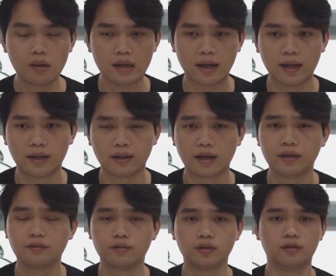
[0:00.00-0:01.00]
And I
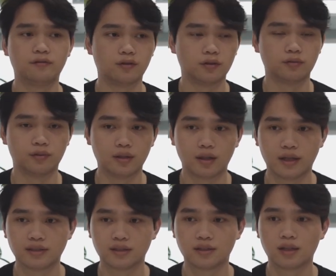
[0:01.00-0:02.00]
didn't really fully
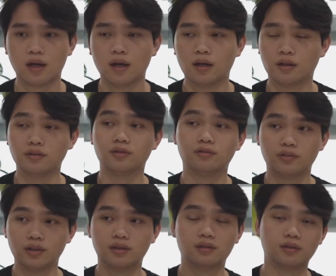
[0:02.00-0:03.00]
realize this until
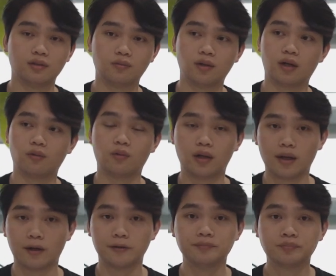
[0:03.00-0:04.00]
recently when I went
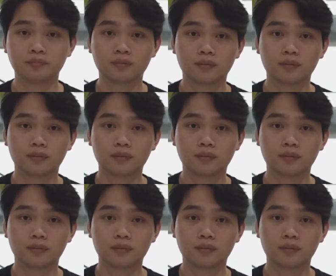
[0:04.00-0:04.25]
out